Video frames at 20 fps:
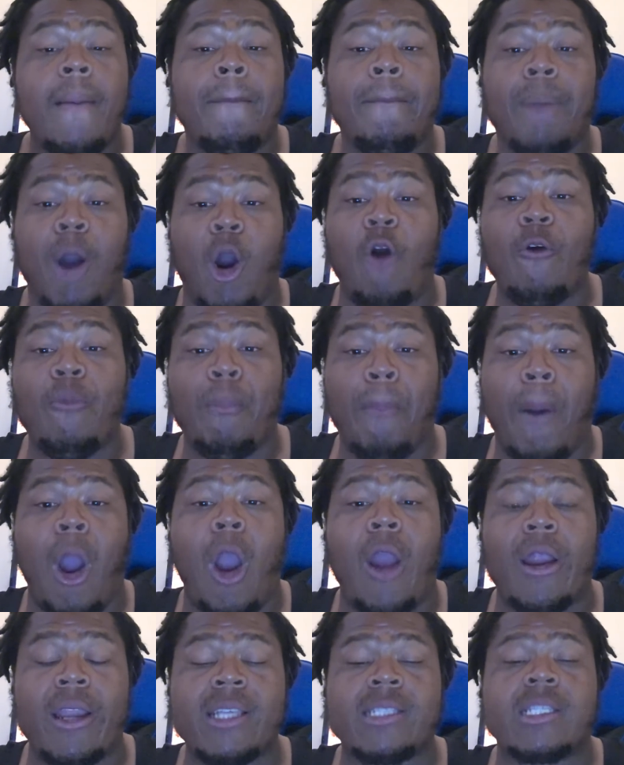Both
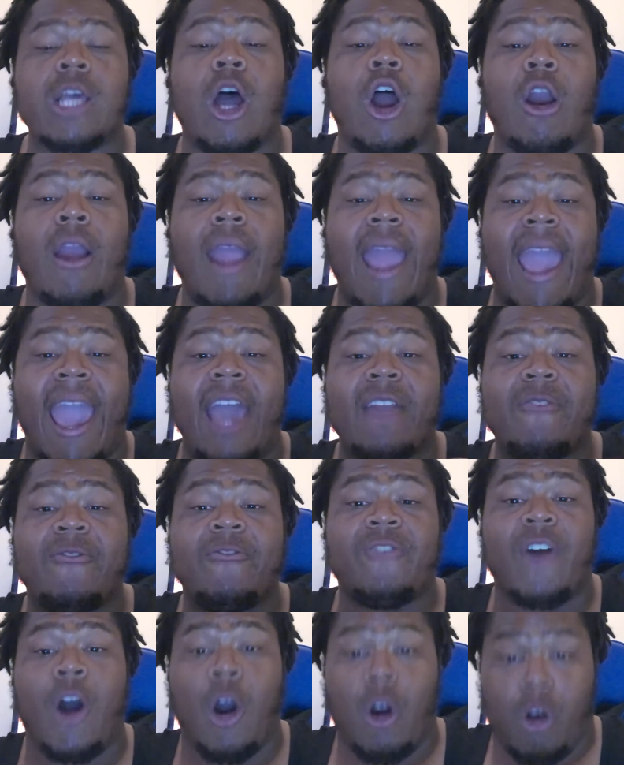parties are at
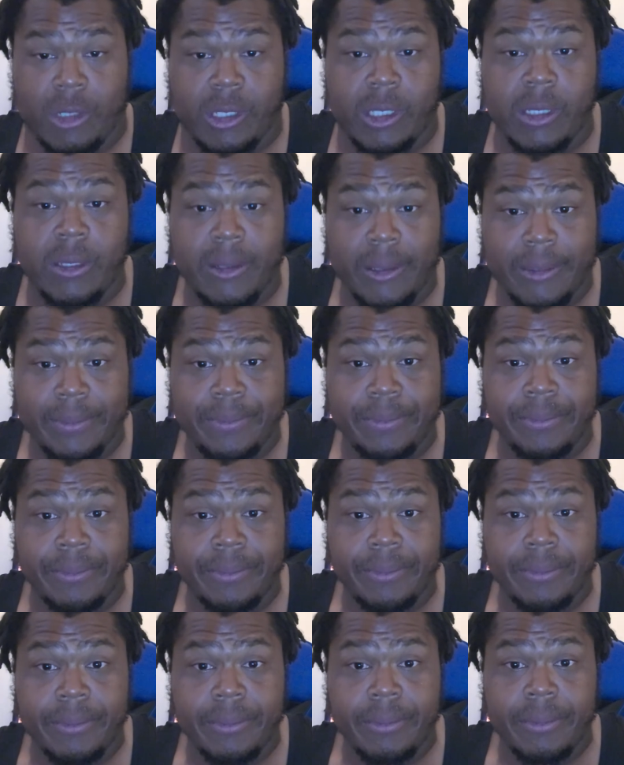fault.
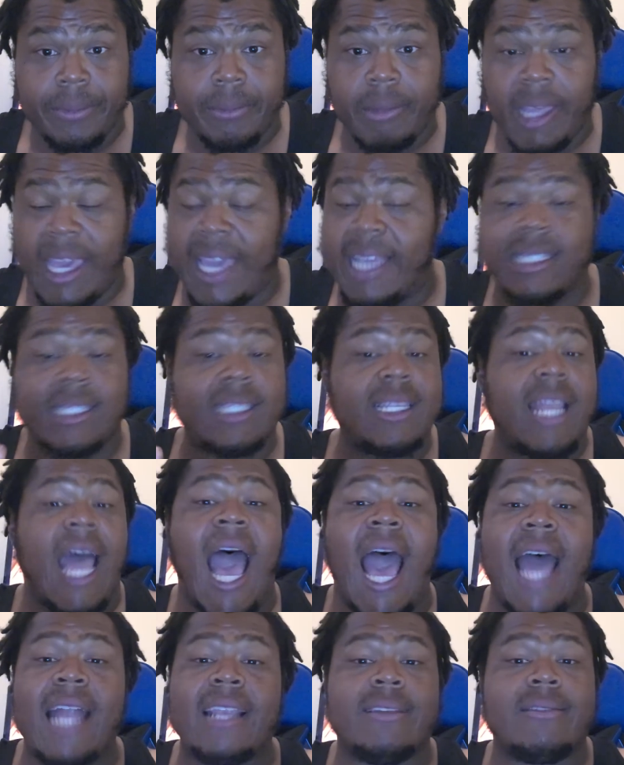It's
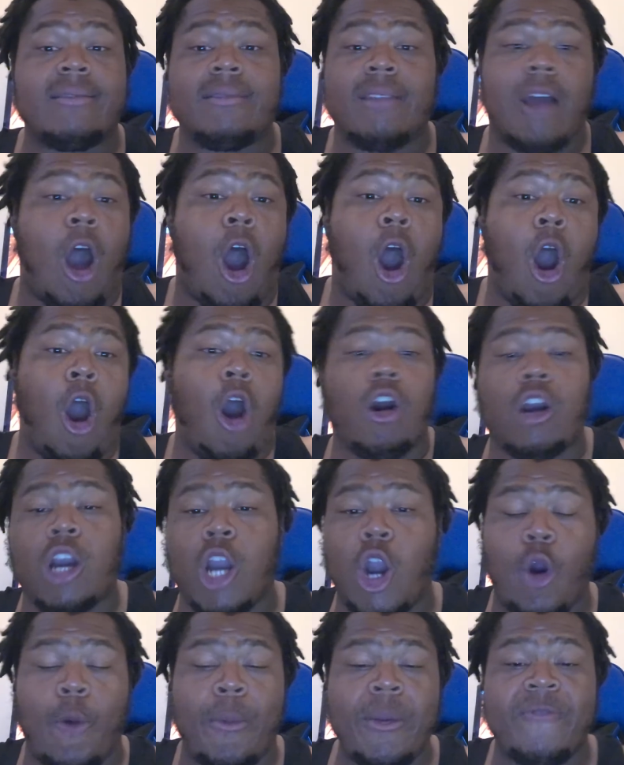not all
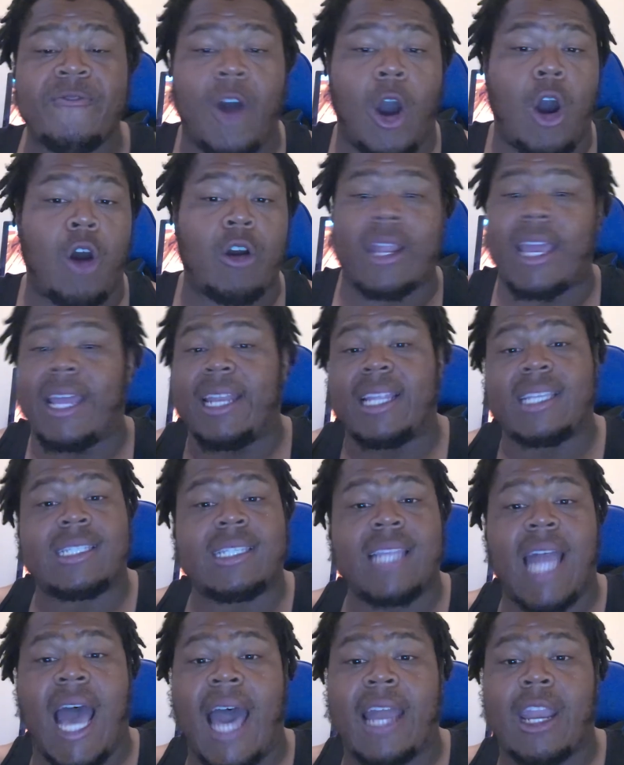Kobe fault, and it's
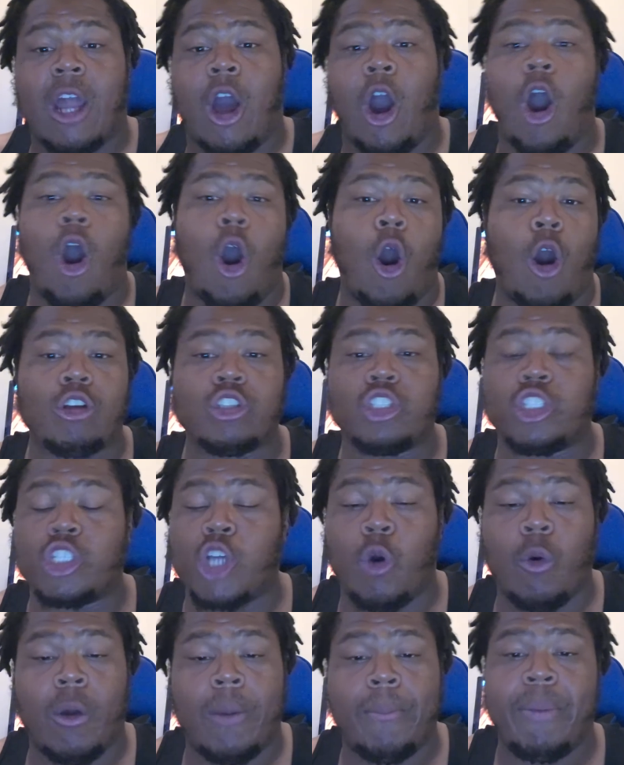not all
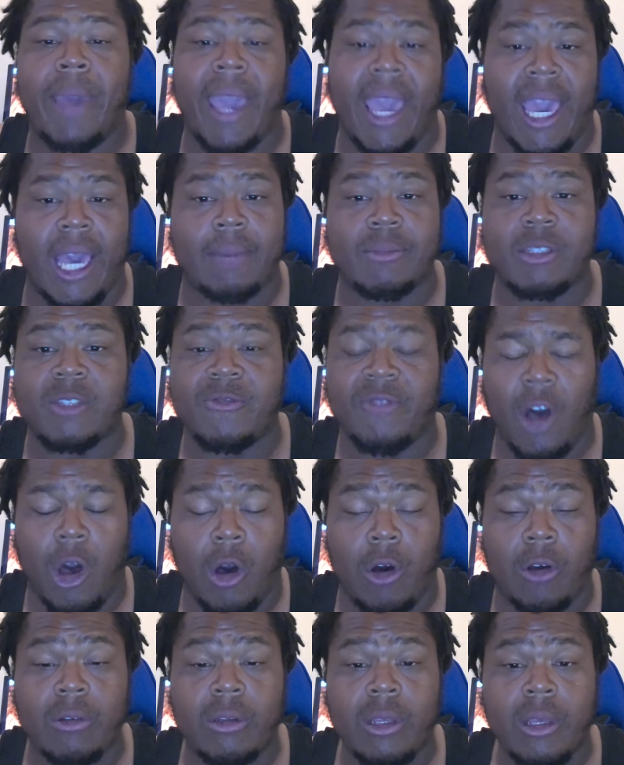Joe and Pam's
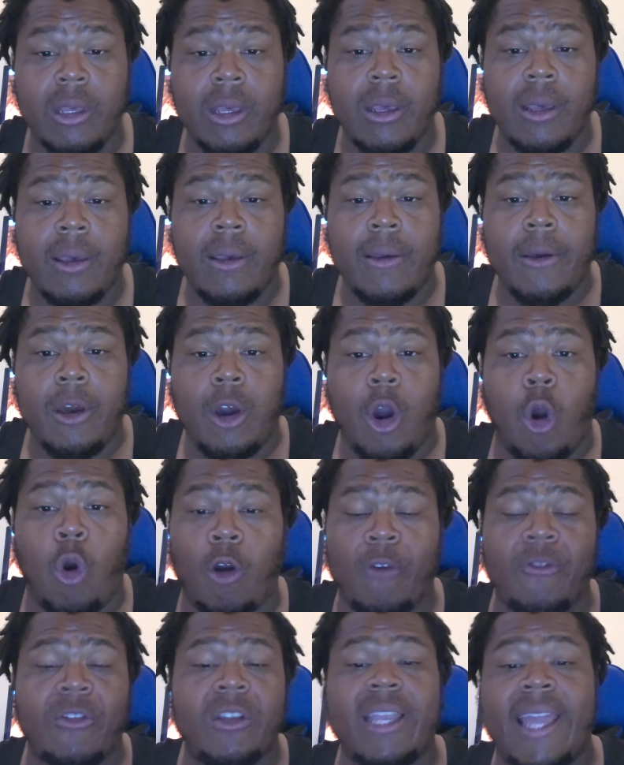fault
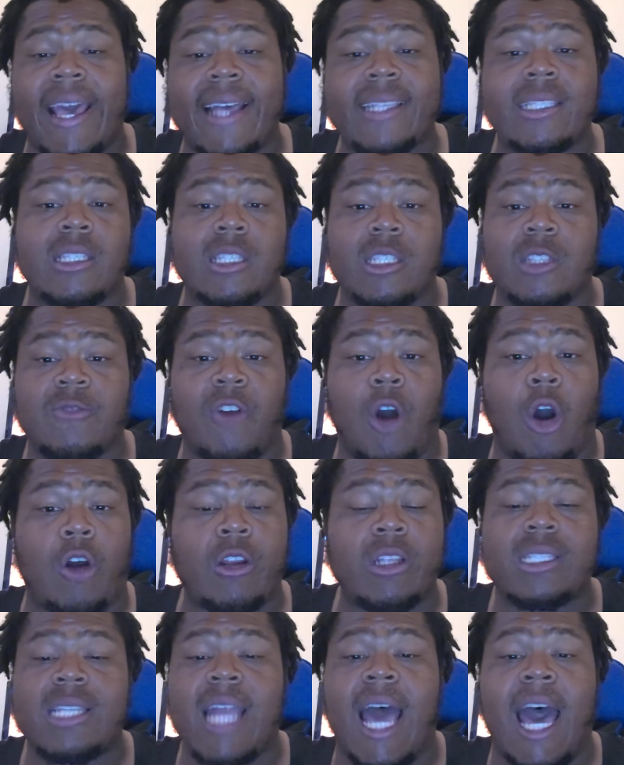or Vanessa's fault.
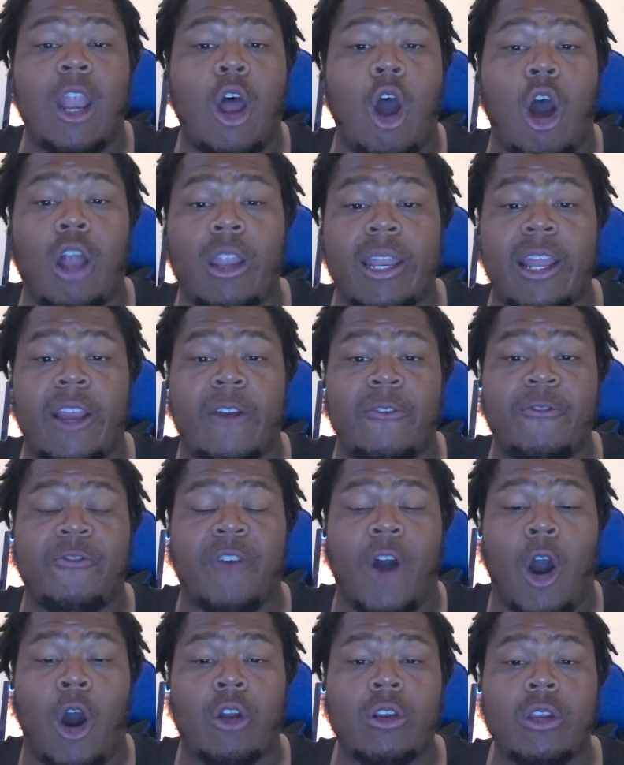It's not all of their
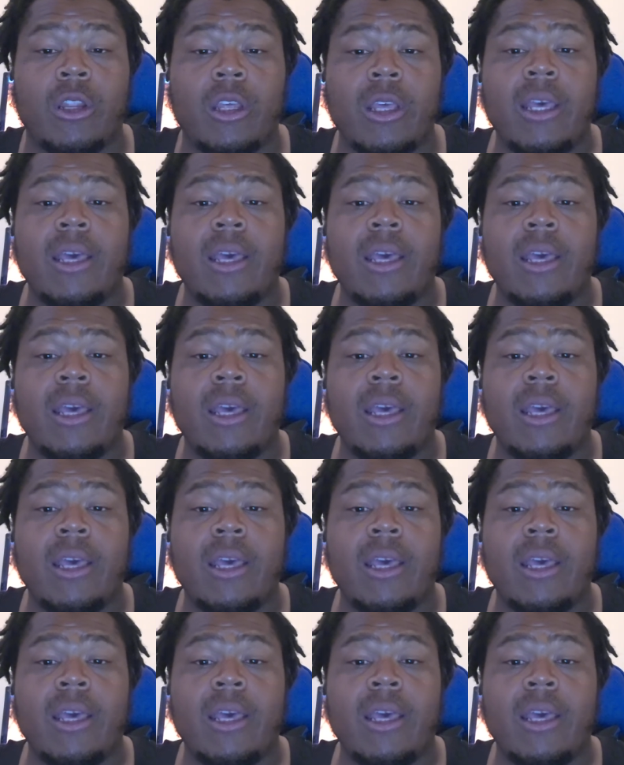fault.